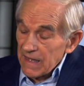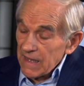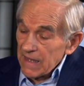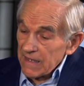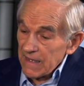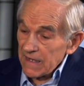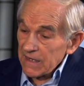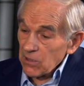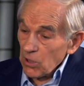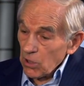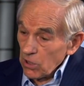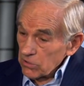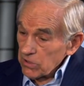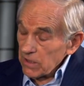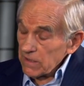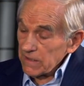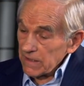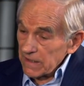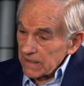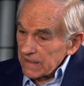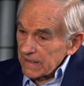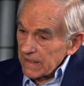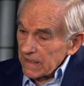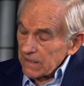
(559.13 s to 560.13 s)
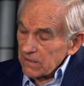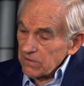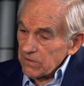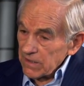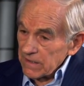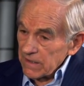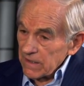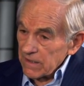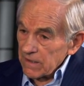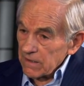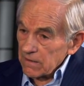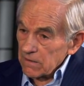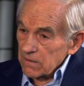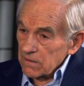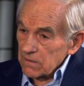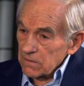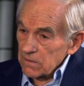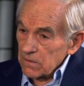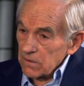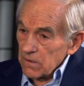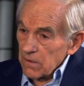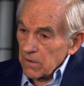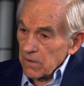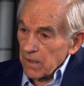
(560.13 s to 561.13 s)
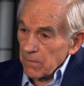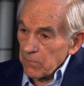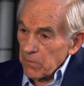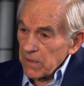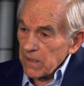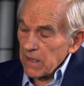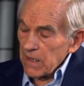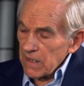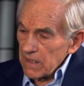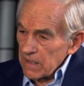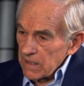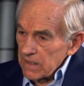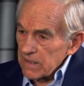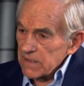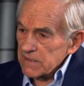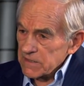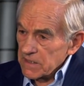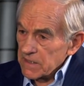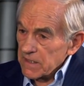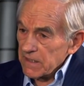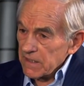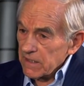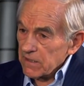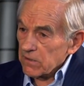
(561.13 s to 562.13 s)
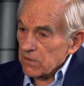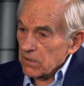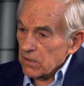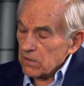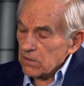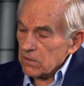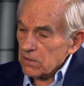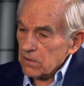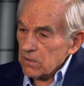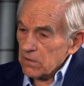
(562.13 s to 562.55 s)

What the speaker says: they called it an accounting error. But it is an error.